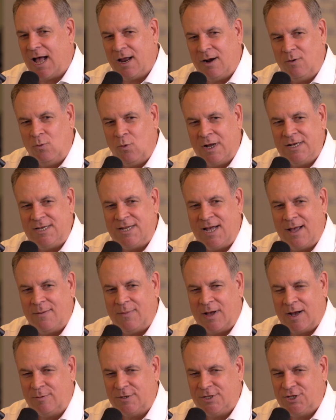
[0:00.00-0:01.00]
One time
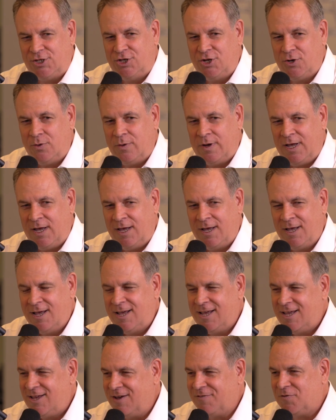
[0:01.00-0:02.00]
I was doing,
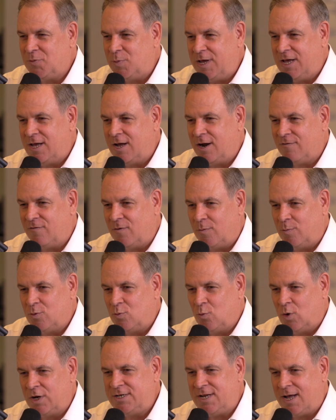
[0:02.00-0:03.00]
you have to be careful, but
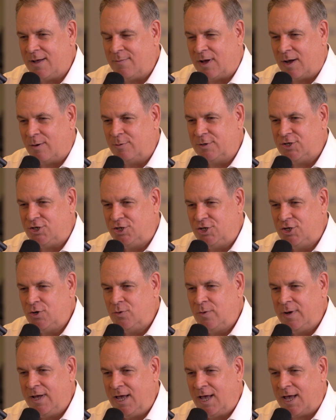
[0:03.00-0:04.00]
one time I was
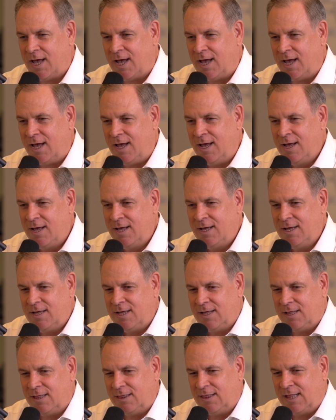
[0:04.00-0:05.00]
doing a
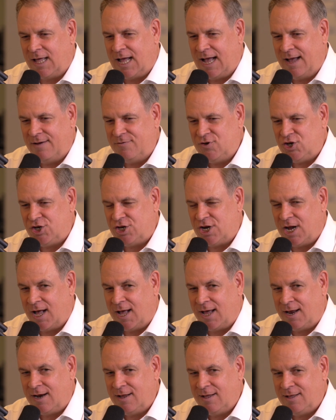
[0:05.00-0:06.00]
live
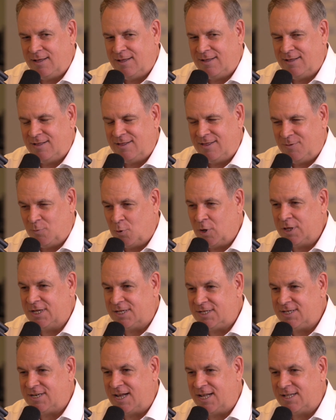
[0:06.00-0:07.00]
shot, one
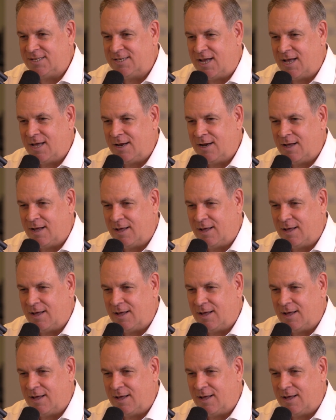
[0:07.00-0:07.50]
that stands out.